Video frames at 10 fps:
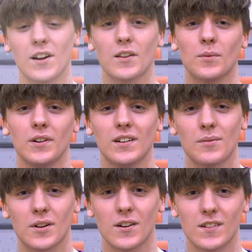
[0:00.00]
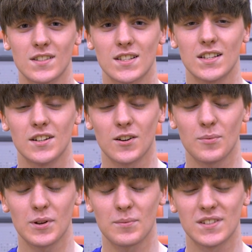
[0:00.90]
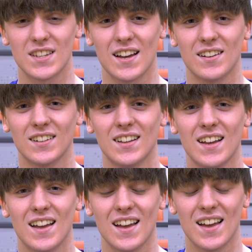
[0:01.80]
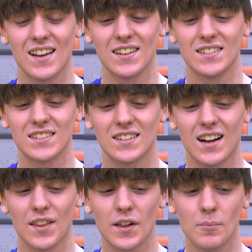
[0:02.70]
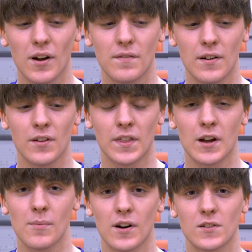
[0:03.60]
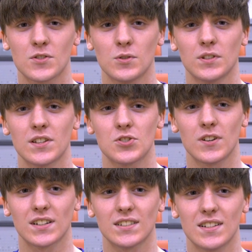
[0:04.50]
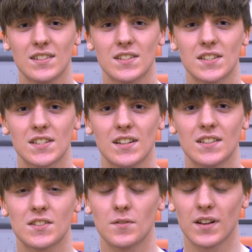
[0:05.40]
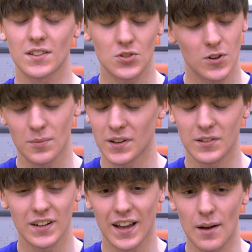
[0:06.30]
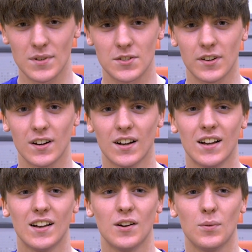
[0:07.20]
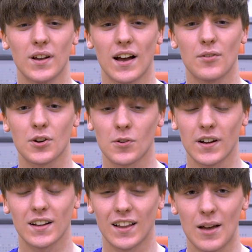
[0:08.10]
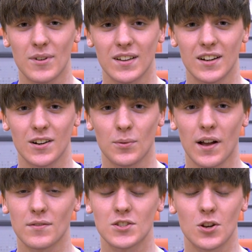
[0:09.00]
Tyler Wood. I'm a current senior at Town, And I think my favorite thing about our school district is its extremely unique atmosphere. We have a great climate here. We have